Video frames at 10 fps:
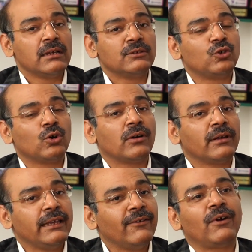
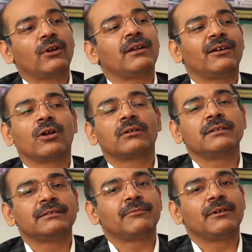So if at all a doctor
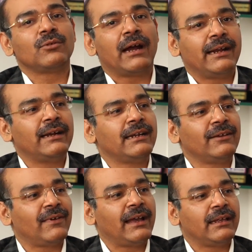is able to
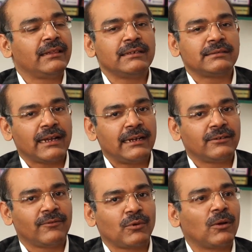identify these kind
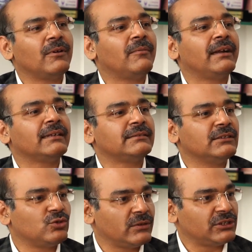of problematic
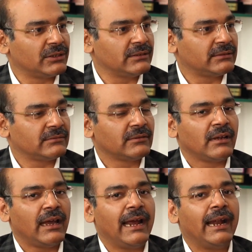situations
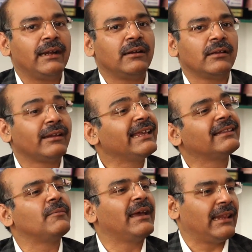and ring
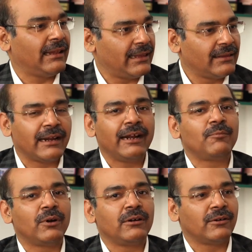the bell at the
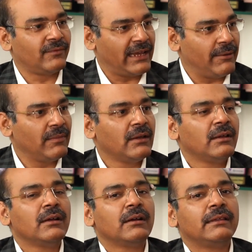right point of time,
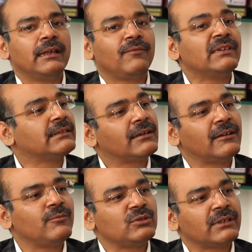then physical
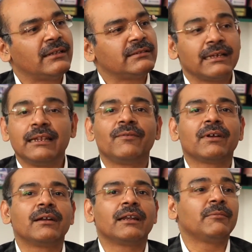abuse can
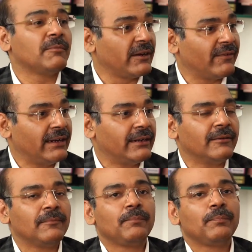significantly be prevented.